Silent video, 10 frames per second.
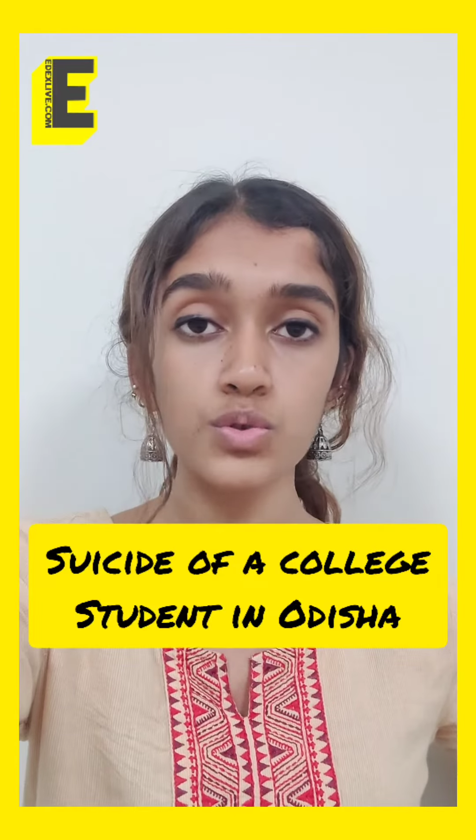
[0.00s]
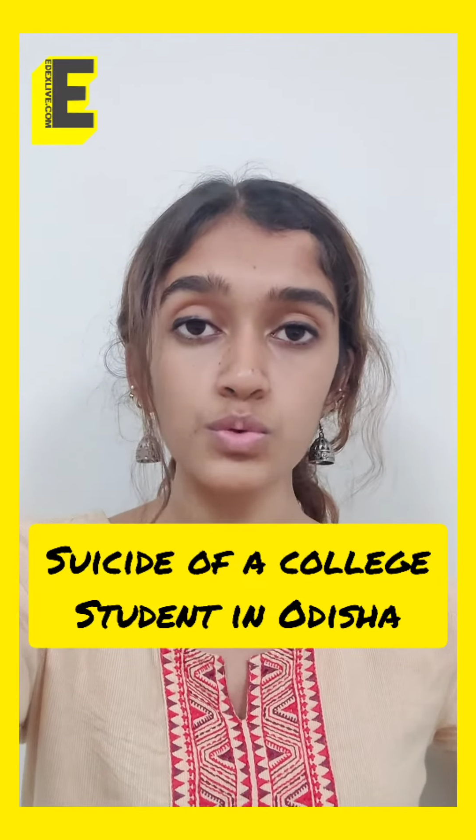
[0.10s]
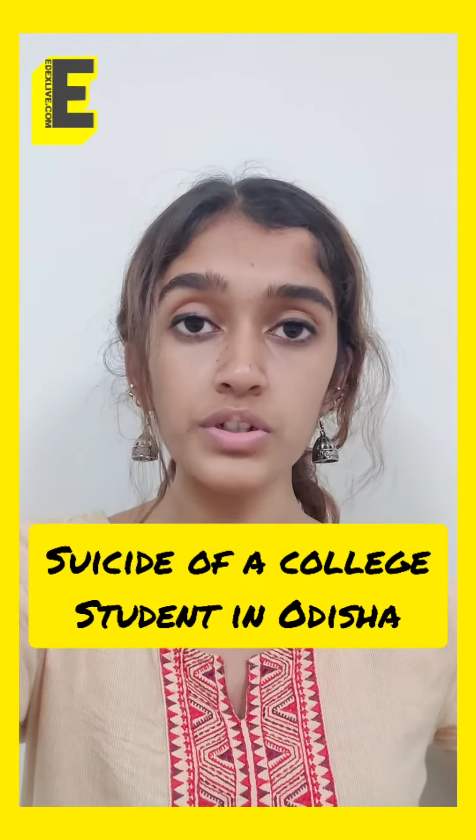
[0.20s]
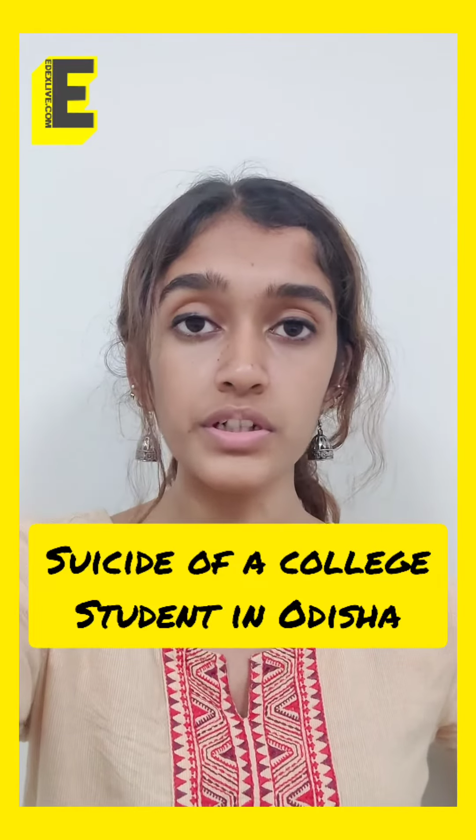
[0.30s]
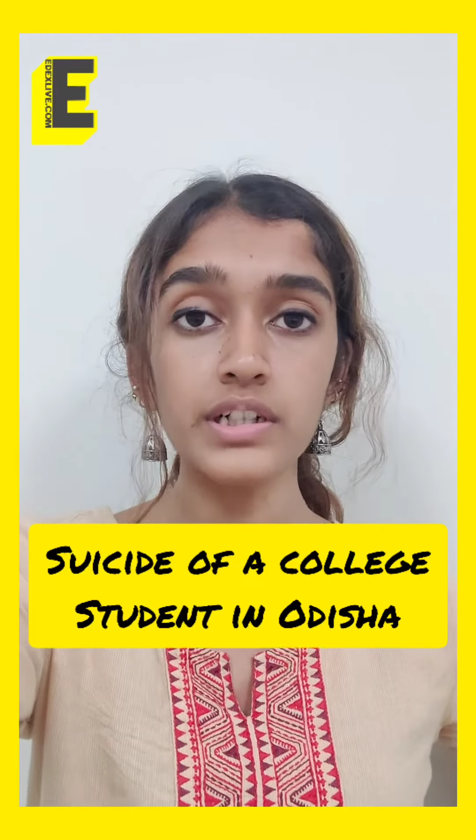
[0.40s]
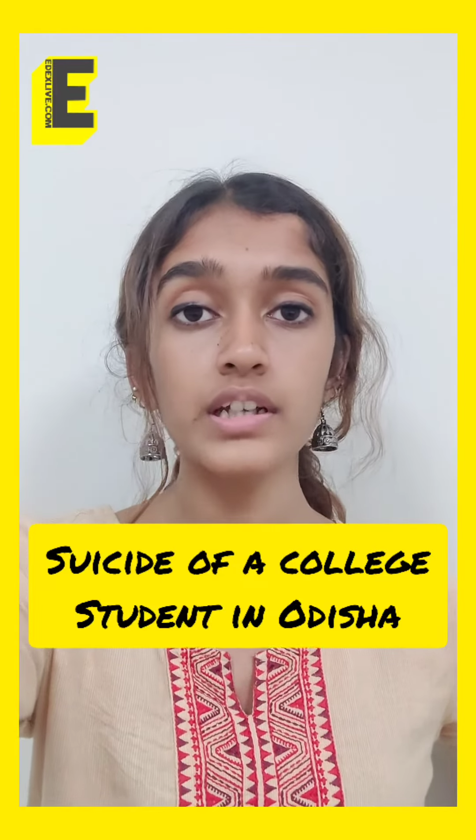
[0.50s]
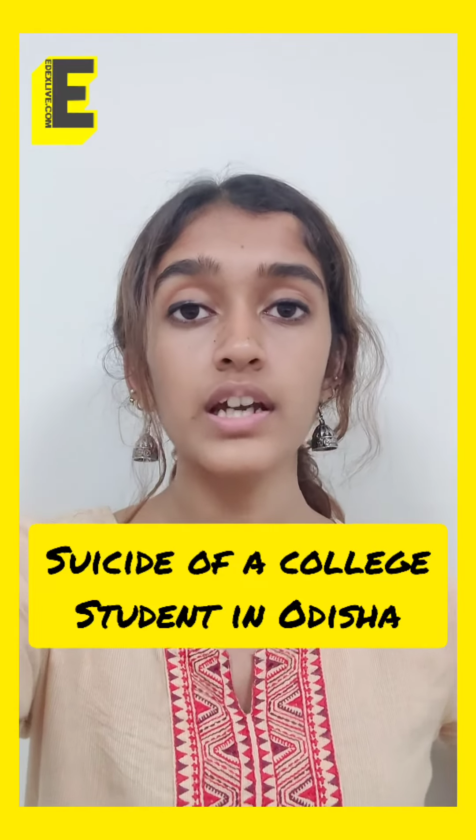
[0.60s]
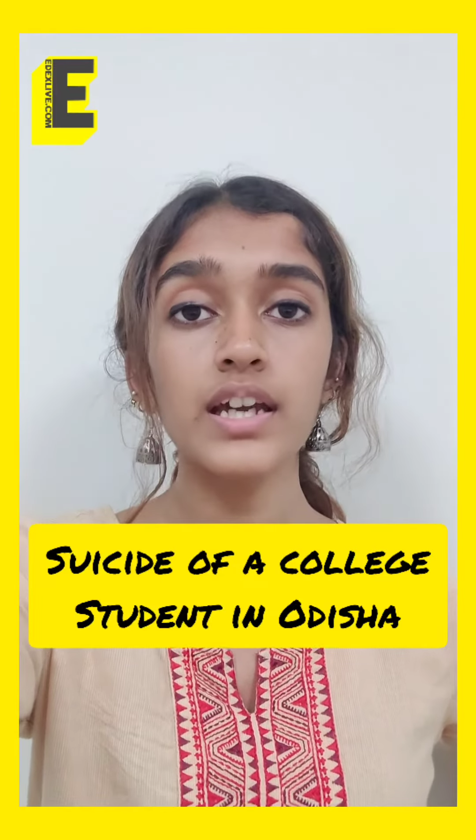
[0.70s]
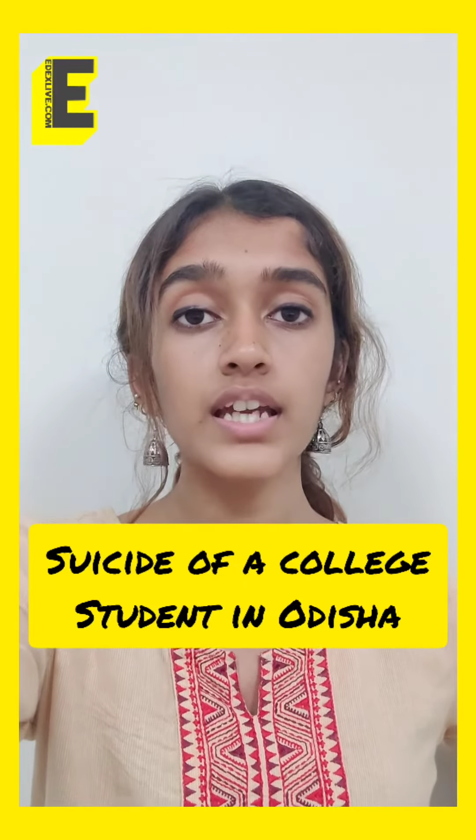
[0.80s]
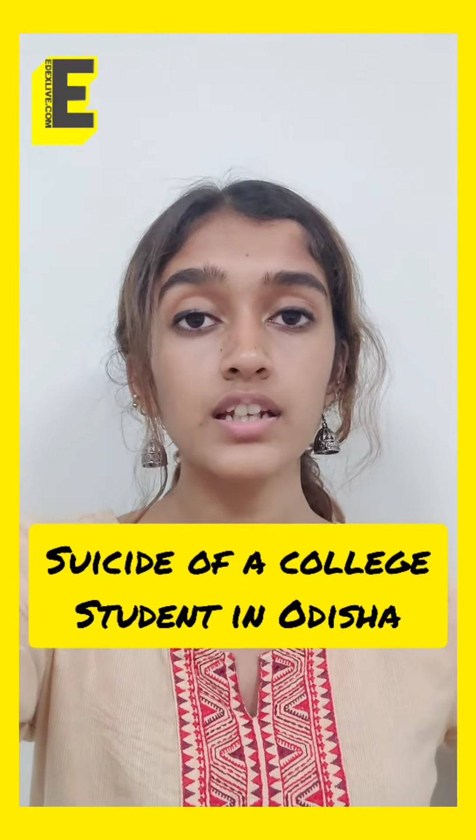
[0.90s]

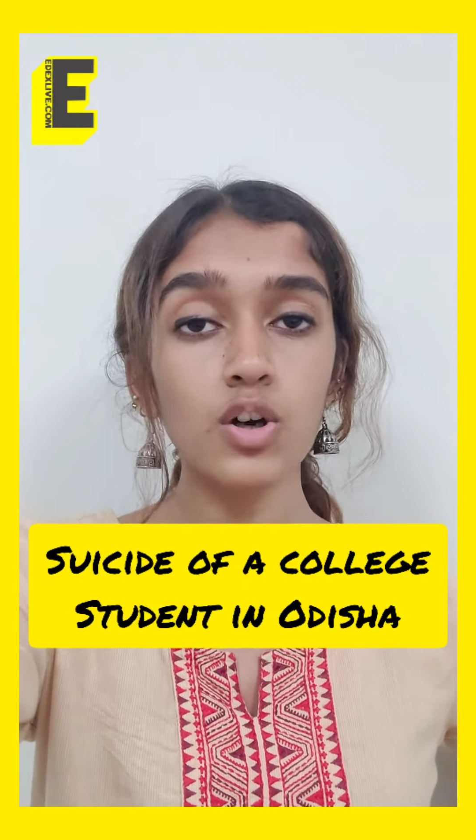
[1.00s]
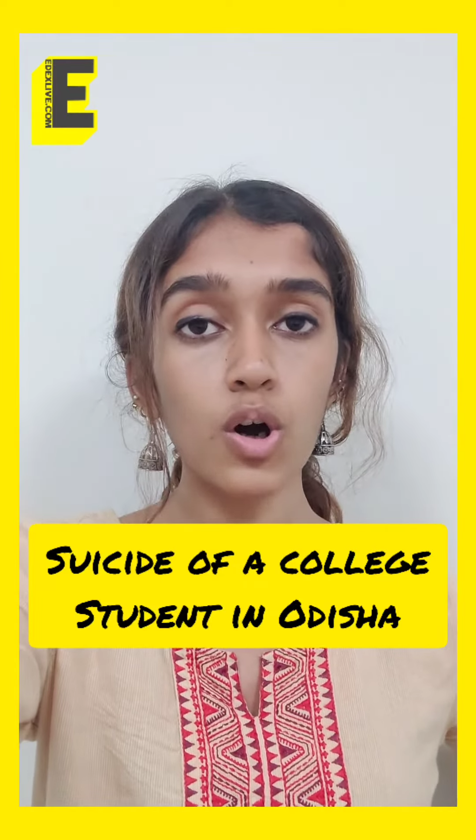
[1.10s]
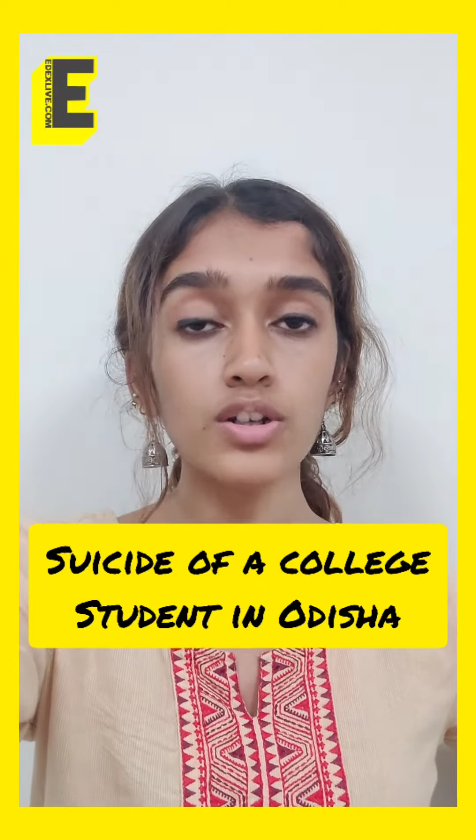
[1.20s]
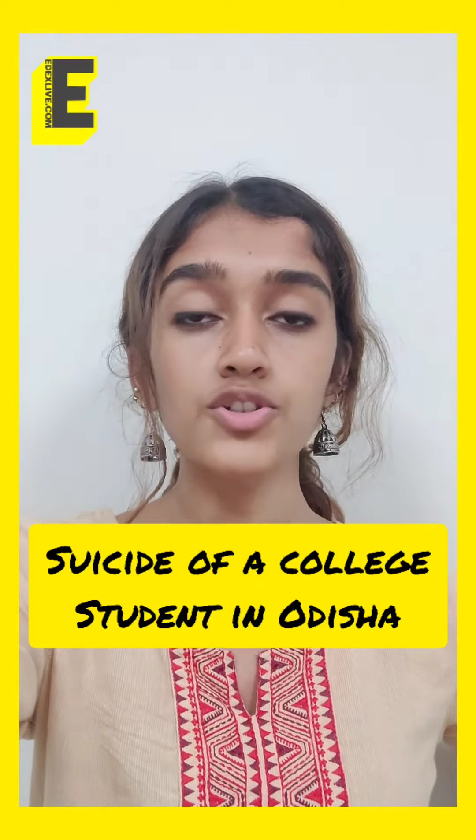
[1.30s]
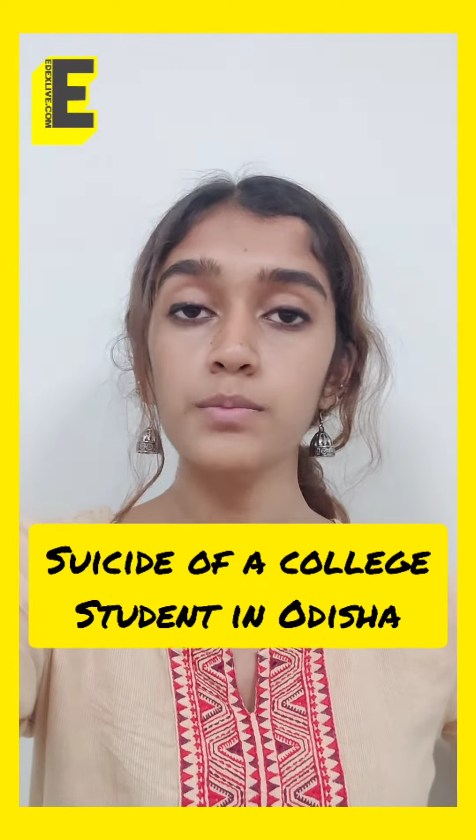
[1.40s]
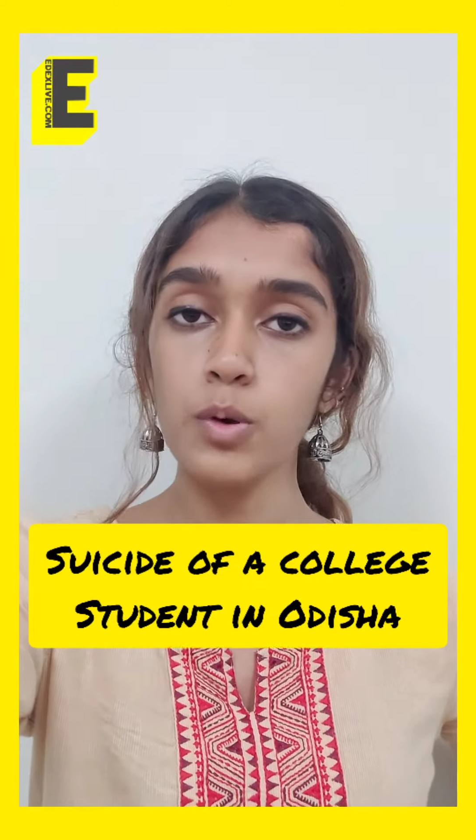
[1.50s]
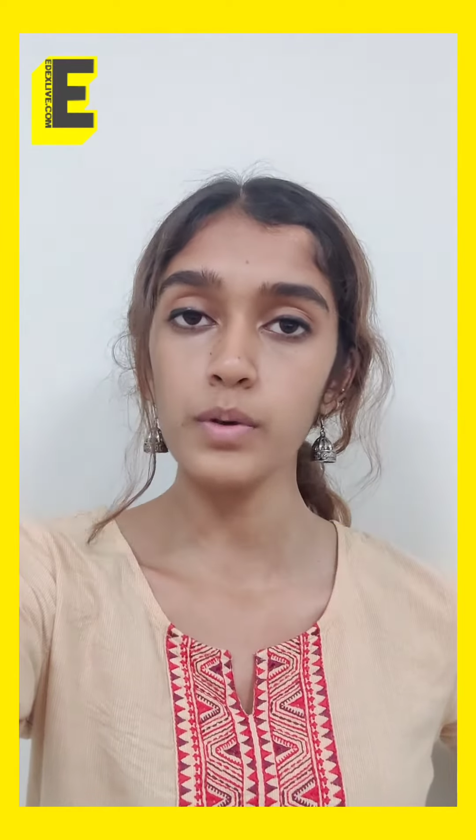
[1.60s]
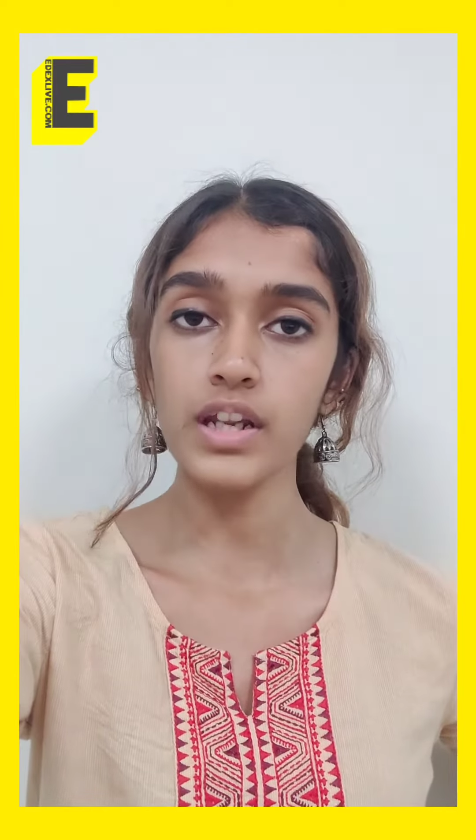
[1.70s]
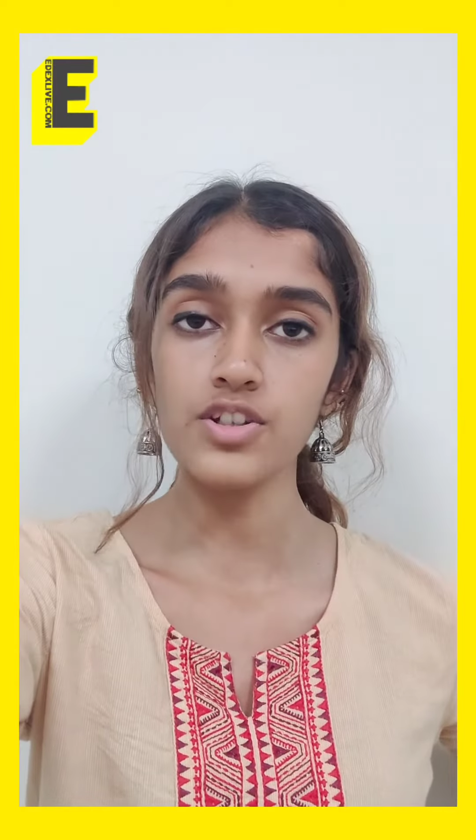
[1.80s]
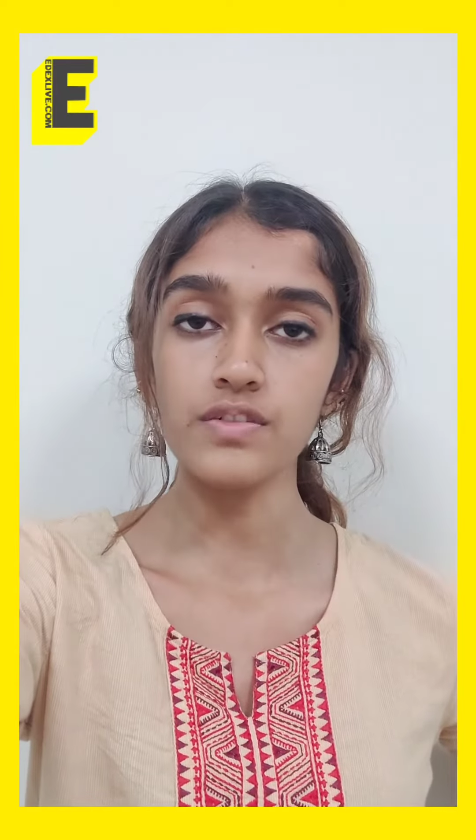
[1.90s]
student in a college in
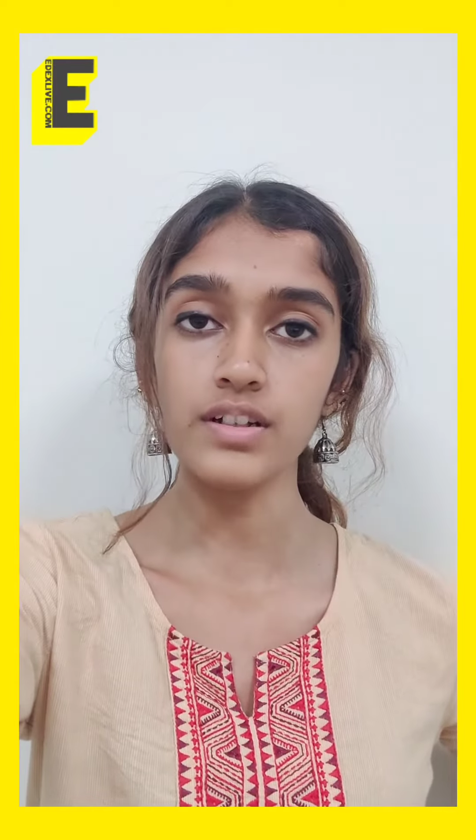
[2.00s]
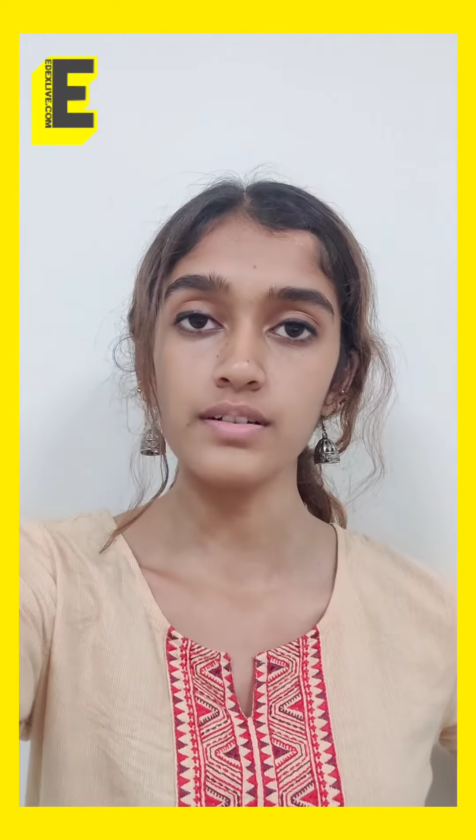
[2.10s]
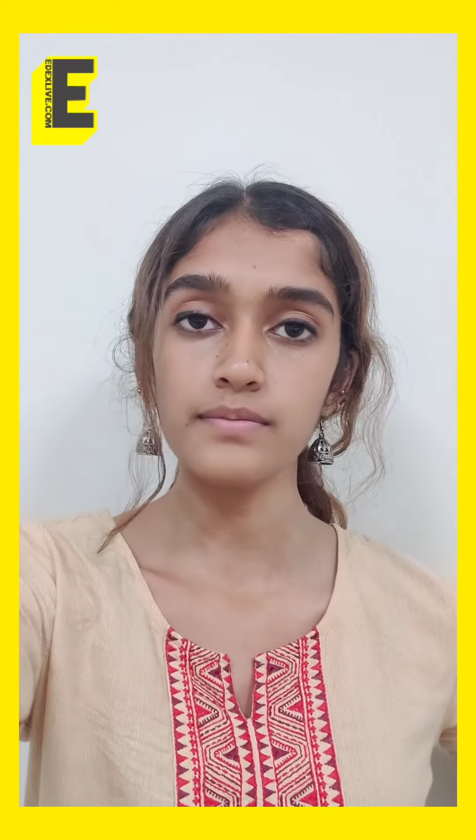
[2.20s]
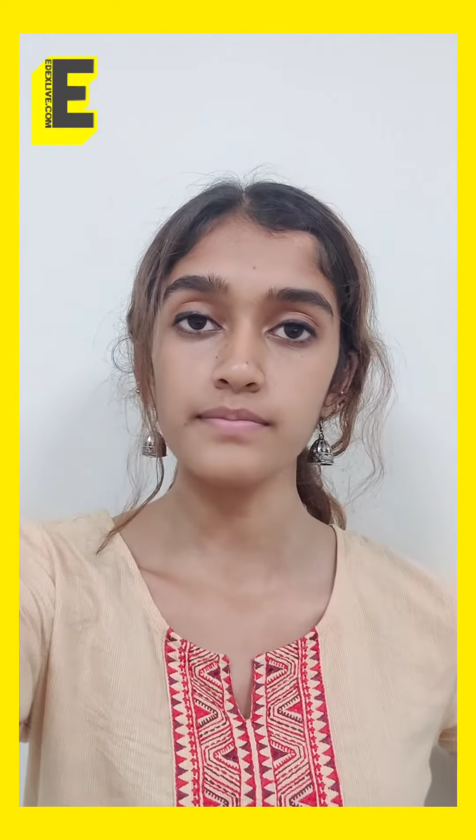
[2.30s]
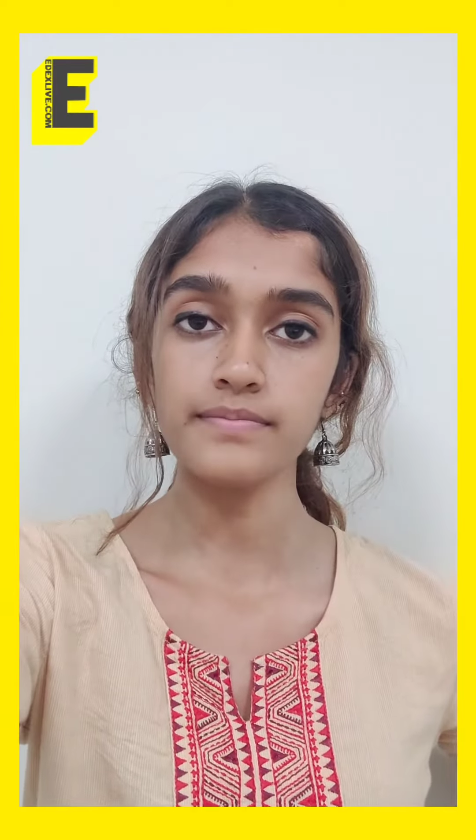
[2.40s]
Bhubaneswar.